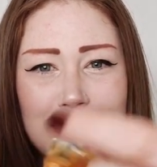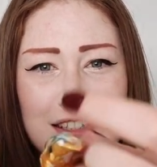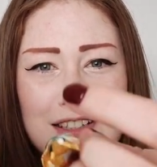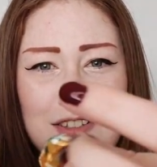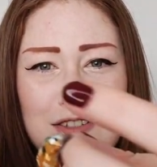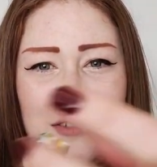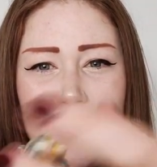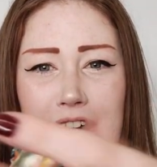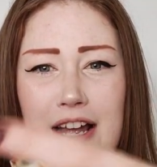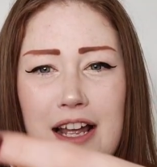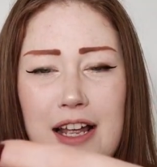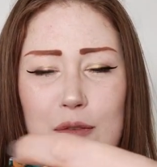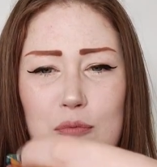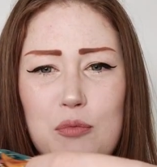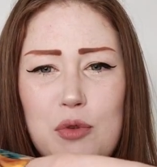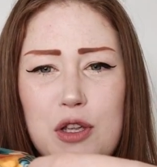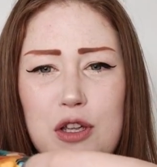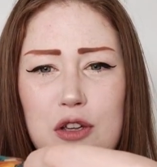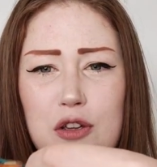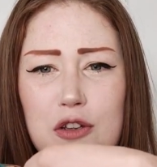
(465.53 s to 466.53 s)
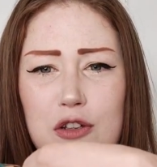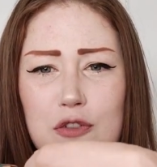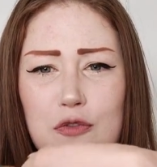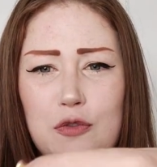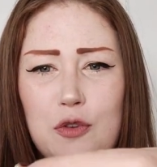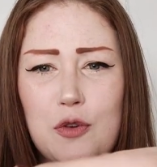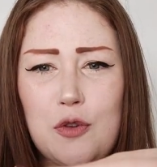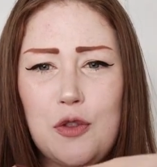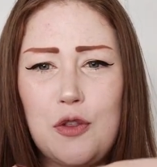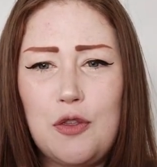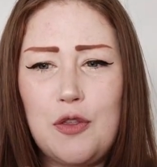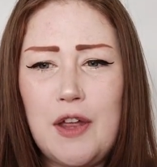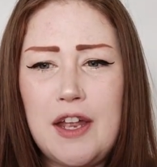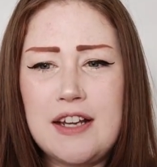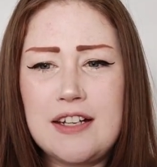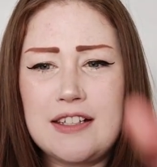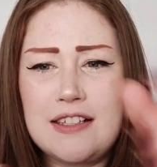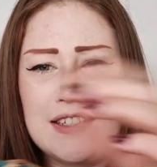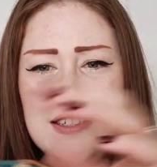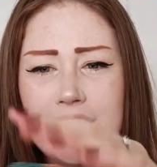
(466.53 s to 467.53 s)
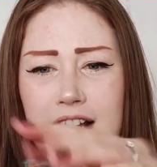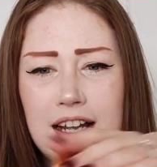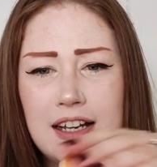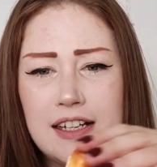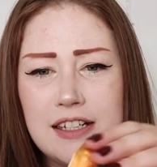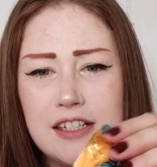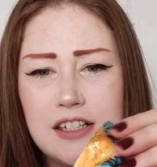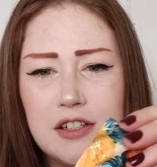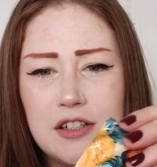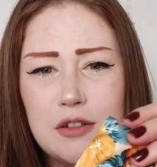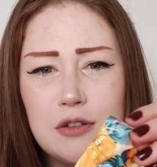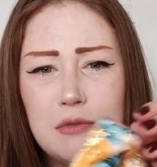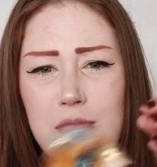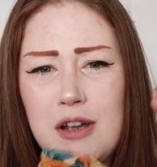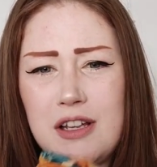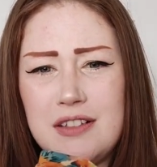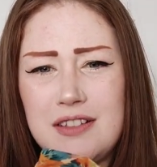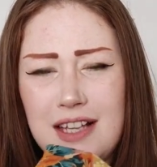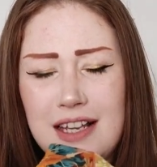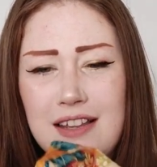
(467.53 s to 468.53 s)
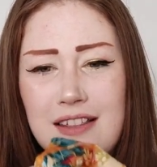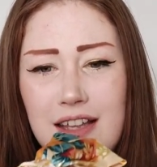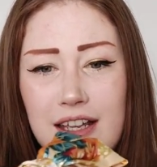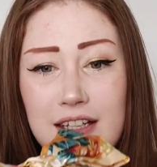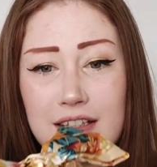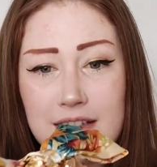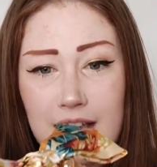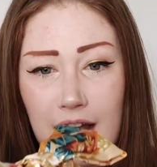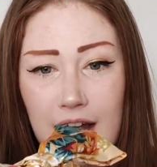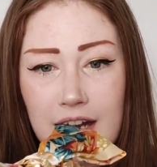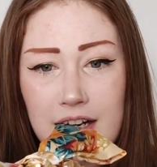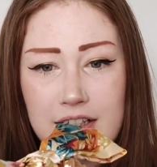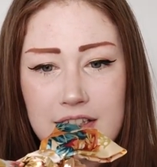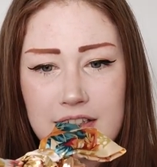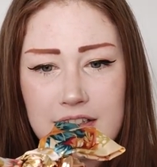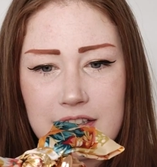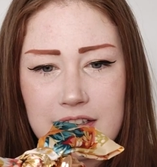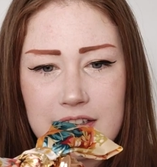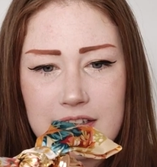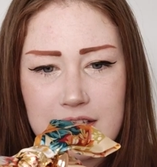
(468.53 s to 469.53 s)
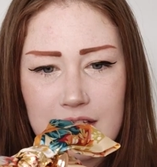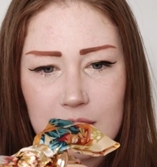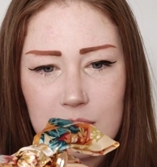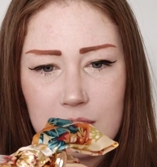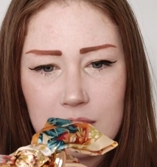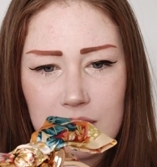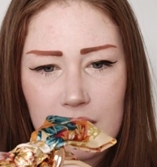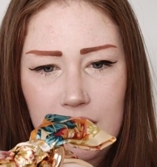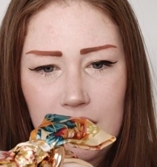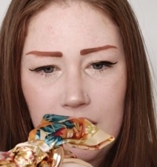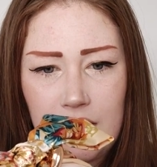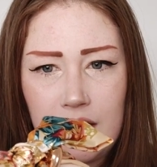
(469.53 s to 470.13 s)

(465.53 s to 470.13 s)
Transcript: It's all beautiful, thin satin. You could almost say that it's actually silk.